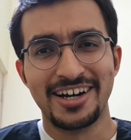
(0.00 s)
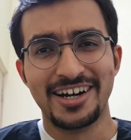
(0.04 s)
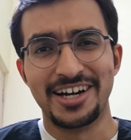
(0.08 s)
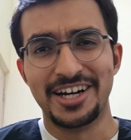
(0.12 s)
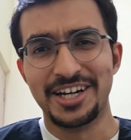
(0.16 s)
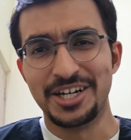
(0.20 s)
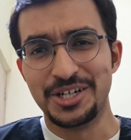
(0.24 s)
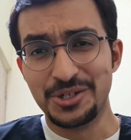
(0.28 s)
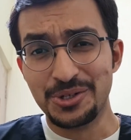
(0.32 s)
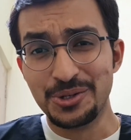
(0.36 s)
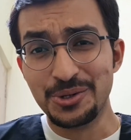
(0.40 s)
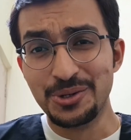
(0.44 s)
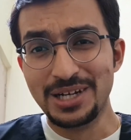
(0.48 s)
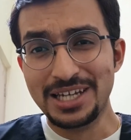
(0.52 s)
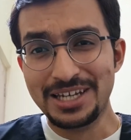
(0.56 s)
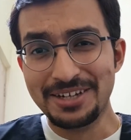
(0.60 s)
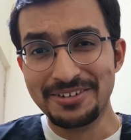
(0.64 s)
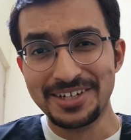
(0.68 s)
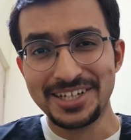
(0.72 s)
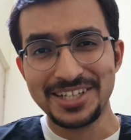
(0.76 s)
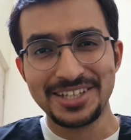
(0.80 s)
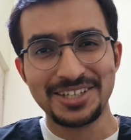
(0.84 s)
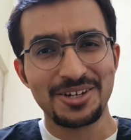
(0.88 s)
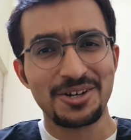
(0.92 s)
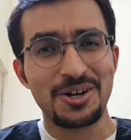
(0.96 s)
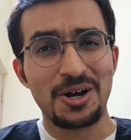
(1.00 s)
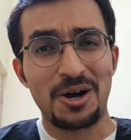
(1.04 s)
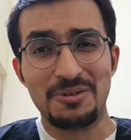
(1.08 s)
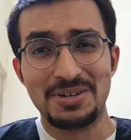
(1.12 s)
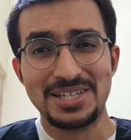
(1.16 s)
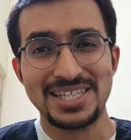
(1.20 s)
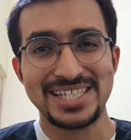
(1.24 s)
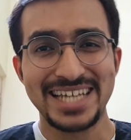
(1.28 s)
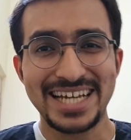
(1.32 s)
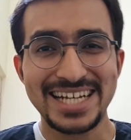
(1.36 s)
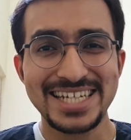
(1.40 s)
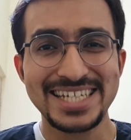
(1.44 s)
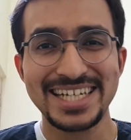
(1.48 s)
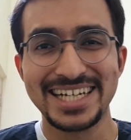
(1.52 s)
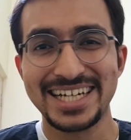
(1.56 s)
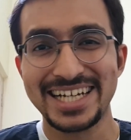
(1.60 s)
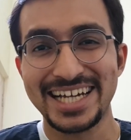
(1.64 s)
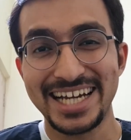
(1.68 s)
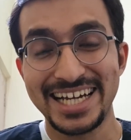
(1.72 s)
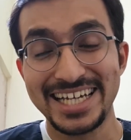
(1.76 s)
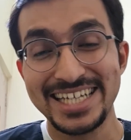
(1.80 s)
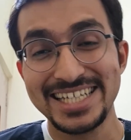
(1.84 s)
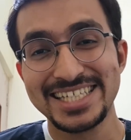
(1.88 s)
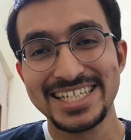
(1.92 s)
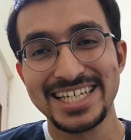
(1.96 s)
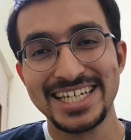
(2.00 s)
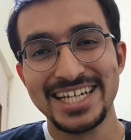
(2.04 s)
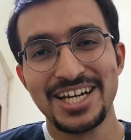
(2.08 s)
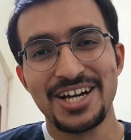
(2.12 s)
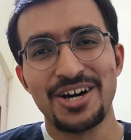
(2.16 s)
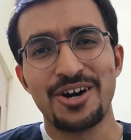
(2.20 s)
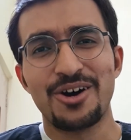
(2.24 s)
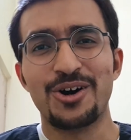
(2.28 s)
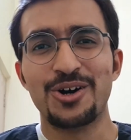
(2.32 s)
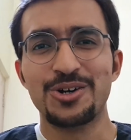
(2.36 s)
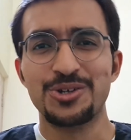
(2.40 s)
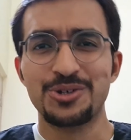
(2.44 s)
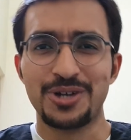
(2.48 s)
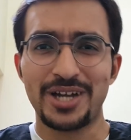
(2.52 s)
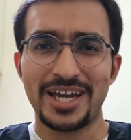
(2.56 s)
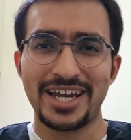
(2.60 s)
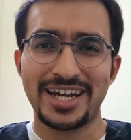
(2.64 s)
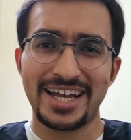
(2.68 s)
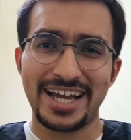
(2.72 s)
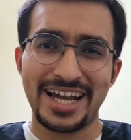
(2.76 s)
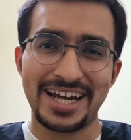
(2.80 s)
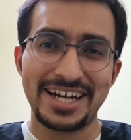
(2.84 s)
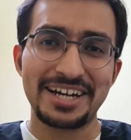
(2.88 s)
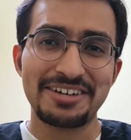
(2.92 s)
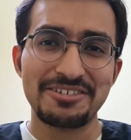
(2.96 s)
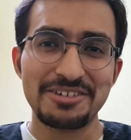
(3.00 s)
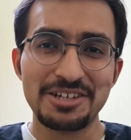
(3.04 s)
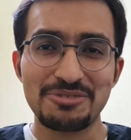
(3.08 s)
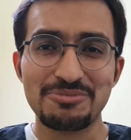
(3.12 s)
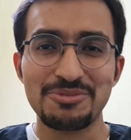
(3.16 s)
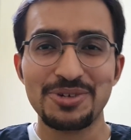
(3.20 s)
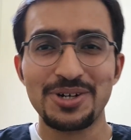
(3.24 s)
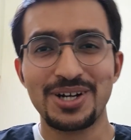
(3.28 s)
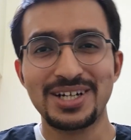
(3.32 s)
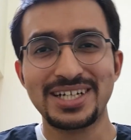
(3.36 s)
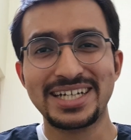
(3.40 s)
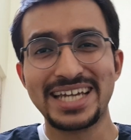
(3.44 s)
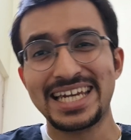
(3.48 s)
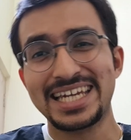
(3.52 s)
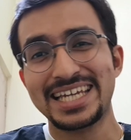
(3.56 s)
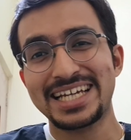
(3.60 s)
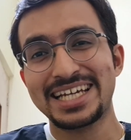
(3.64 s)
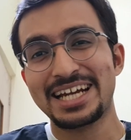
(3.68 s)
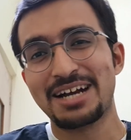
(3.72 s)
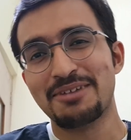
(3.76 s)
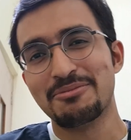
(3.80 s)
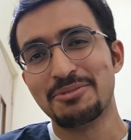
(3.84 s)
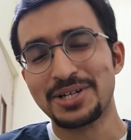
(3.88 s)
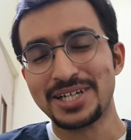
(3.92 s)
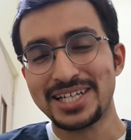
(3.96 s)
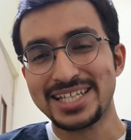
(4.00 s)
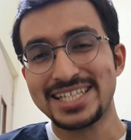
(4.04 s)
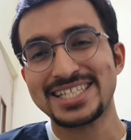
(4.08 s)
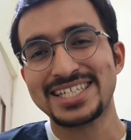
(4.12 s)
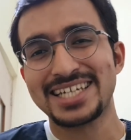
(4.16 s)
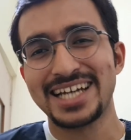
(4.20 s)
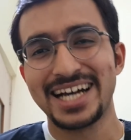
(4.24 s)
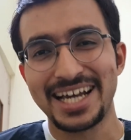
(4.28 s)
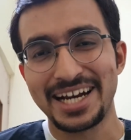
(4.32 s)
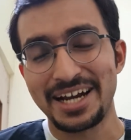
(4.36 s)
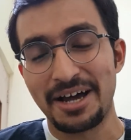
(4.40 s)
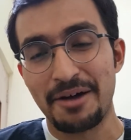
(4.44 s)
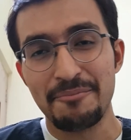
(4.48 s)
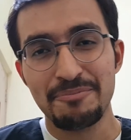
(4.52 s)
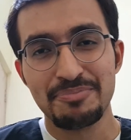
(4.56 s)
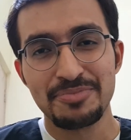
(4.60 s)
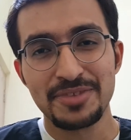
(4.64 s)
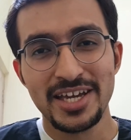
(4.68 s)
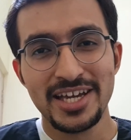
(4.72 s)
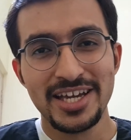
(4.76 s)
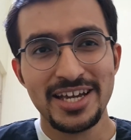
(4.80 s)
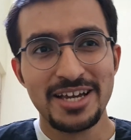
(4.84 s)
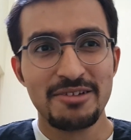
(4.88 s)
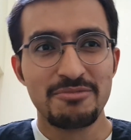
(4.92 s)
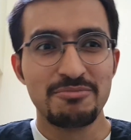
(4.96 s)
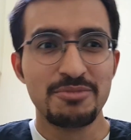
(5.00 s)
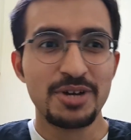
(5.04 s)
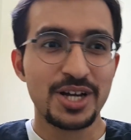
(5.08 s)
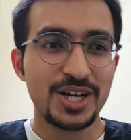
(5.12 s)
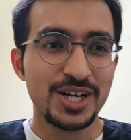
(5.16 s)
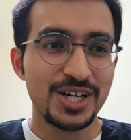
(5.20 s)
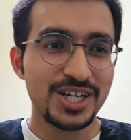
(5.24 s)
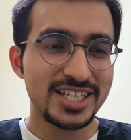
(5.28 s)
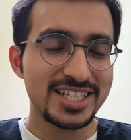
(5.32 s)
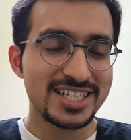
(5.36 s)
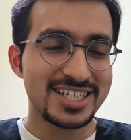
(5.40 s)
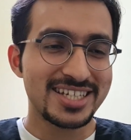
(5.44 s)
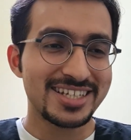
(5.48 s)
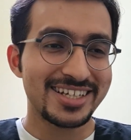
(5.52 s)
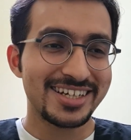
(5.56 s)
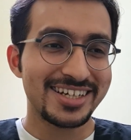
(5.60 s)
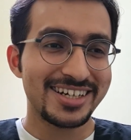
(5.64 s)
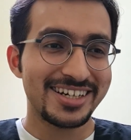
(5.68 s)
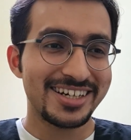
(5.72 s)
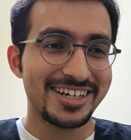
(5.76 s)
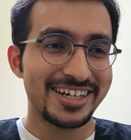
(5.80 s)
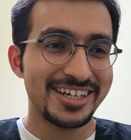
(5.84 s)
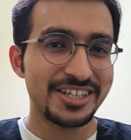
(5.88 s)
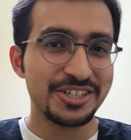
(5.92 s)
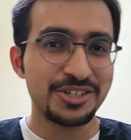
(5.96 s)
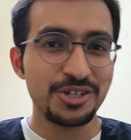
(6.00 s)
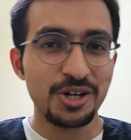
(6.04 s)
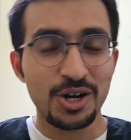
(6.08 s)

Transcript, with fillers: uh, do leave it in the comment section guys or you can connect with me on telegram or instagram because uh,